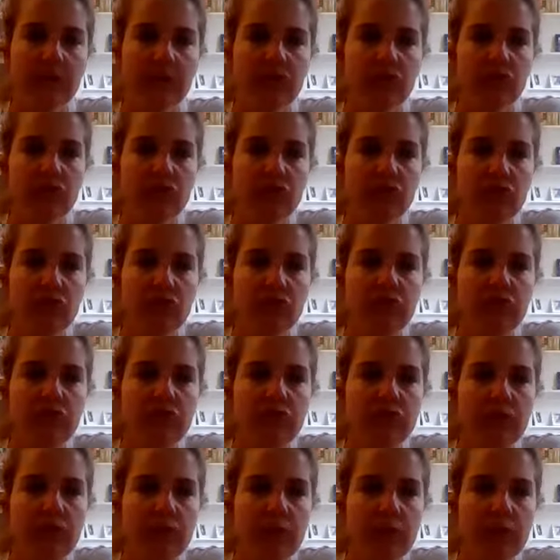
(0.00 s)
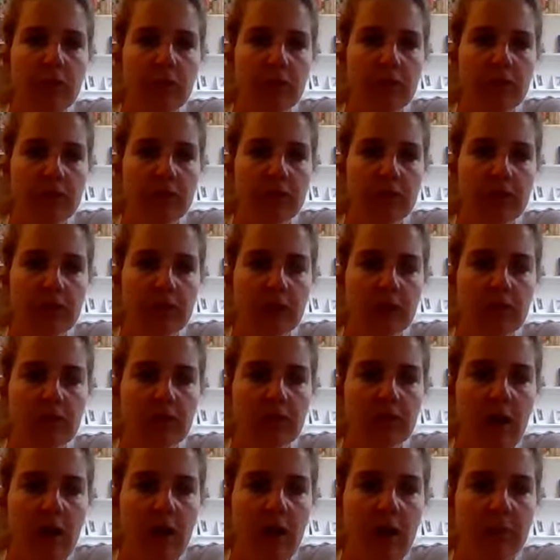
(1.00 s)
Good. Shift forward like you're going
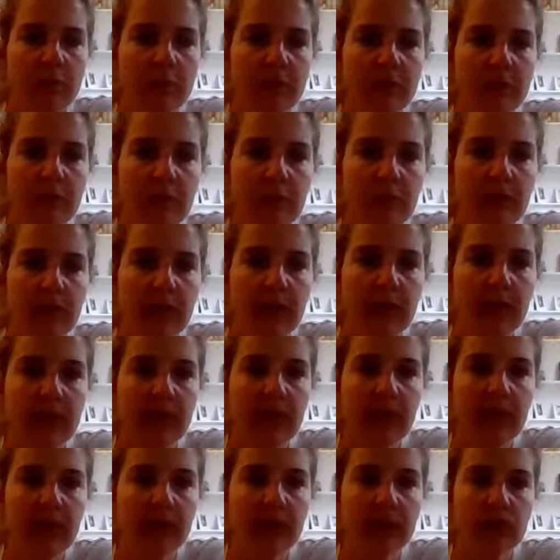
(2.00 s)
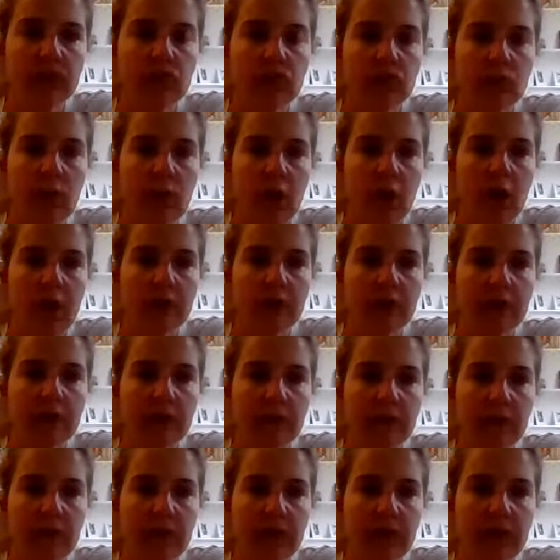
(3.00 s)
to come into plank and draw
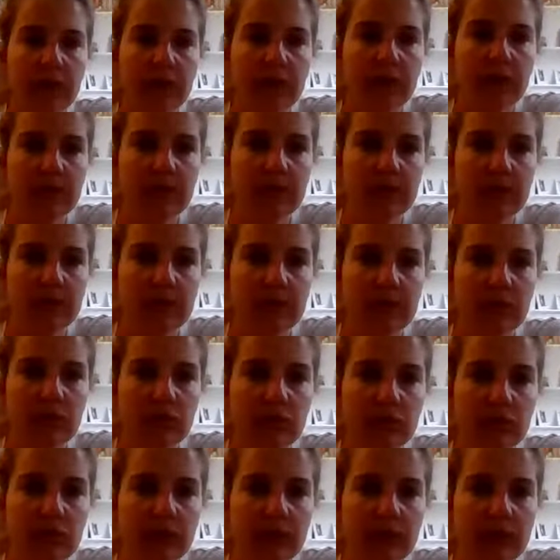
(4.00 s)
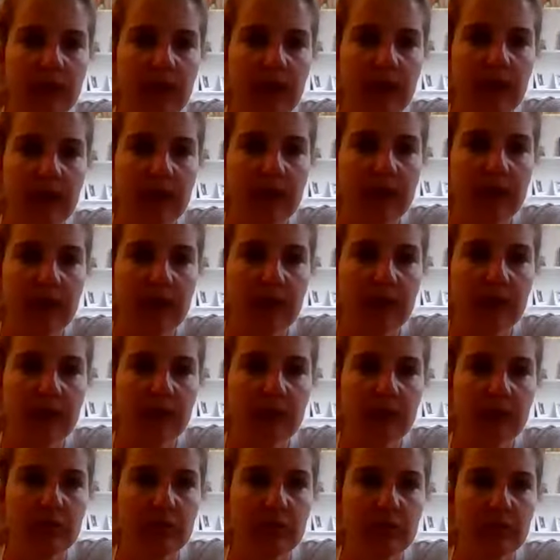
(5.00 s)
your right knee toward the outside
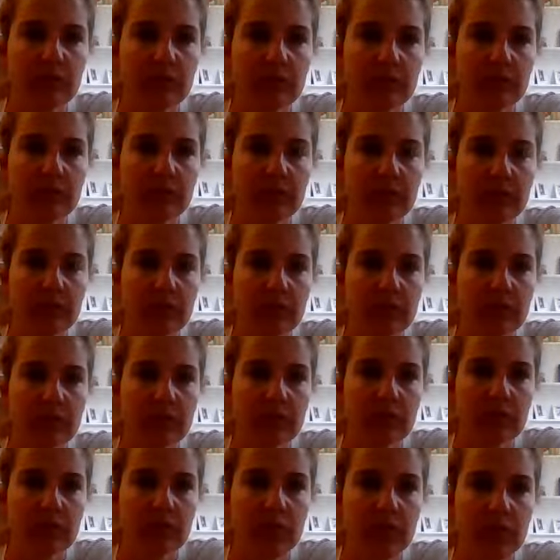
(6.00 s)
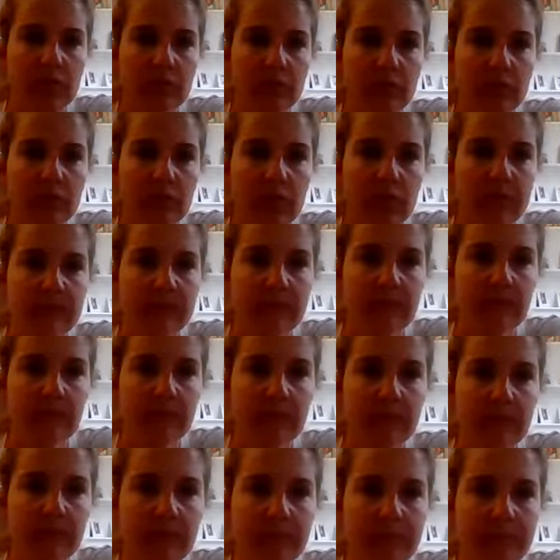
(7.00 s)
of your right
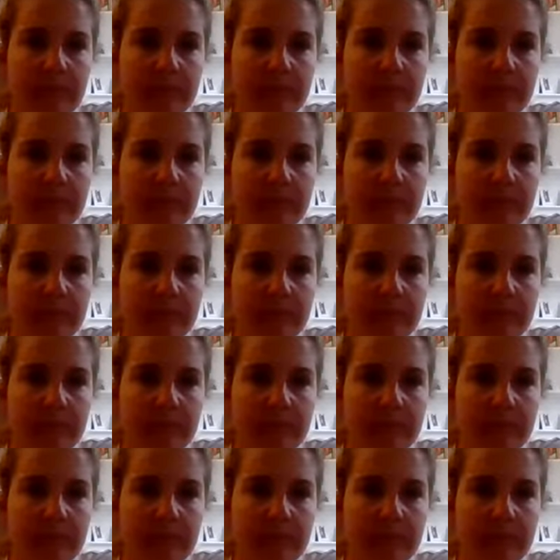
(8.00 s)
tricep.